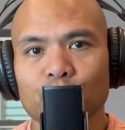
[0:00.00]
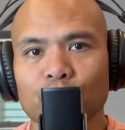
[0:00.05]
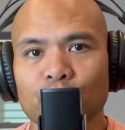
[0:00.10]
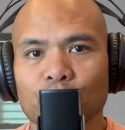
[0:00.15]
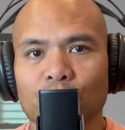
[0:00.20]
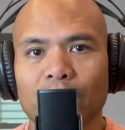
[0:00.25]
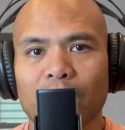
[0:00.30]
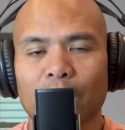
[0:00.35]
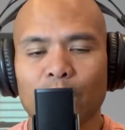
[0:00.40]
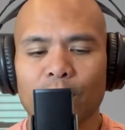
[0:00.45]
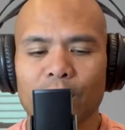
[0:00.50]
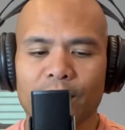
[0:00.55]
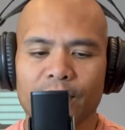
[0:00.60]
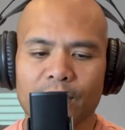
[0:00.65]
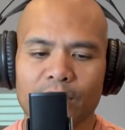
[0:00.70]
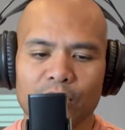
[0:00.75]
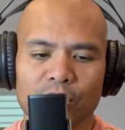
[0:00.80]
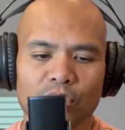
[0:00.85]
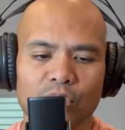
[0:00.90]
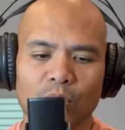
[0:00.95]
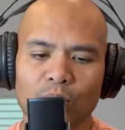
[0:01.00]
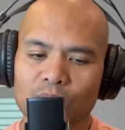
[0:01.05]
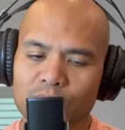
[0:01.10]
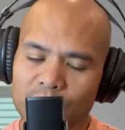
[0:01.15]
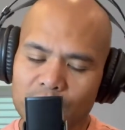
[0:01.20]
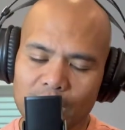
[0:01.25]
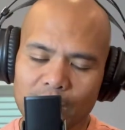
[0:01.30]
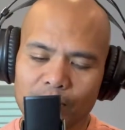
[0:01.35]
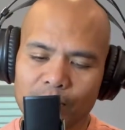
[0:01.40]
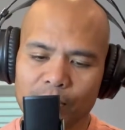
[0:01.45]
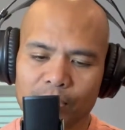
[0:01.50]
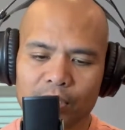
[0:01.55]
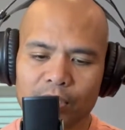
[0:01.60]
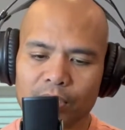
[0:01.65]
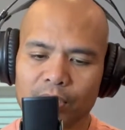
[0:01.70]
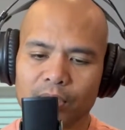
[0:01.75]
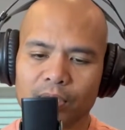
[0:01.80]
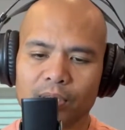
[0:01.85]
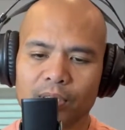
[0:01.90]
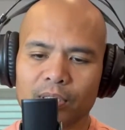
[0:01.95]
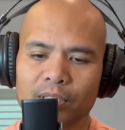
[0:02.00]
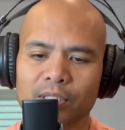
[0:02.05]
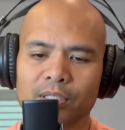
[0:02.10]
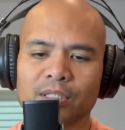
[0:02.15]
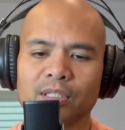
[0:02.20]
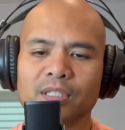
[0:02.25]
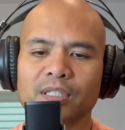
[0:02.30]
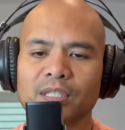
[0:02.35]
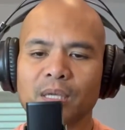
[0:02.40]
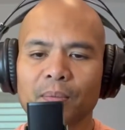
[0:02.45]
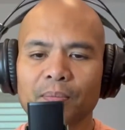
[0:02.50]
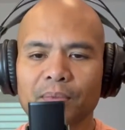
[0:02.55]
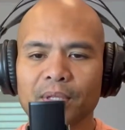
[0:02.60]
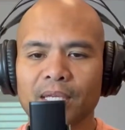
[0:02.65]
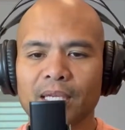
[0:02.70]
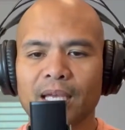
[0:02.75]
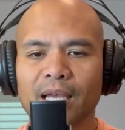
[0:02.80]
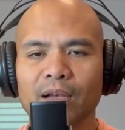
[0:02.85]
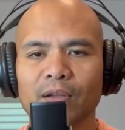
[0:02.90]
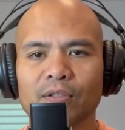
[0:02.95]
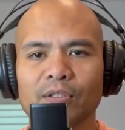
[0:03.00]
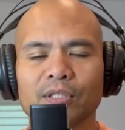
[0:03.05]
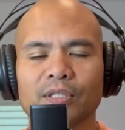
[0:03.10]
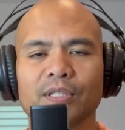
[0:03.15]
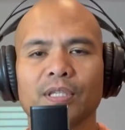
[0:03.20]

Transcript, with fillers: how we think so deep into to something else,